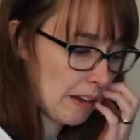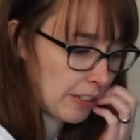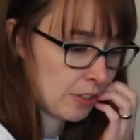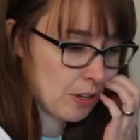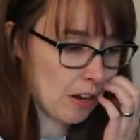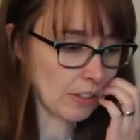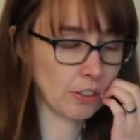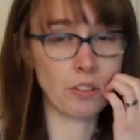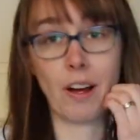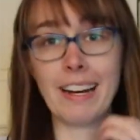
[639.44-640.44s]

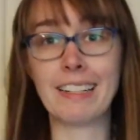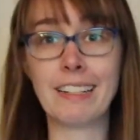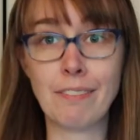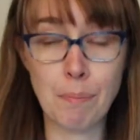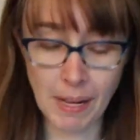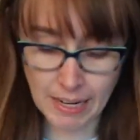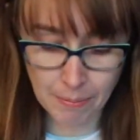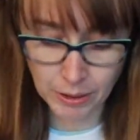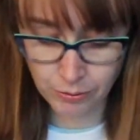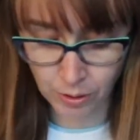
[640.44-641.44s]
$2, so I didn't even pay that
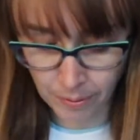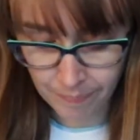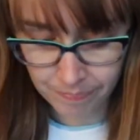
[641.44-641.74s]
much for them.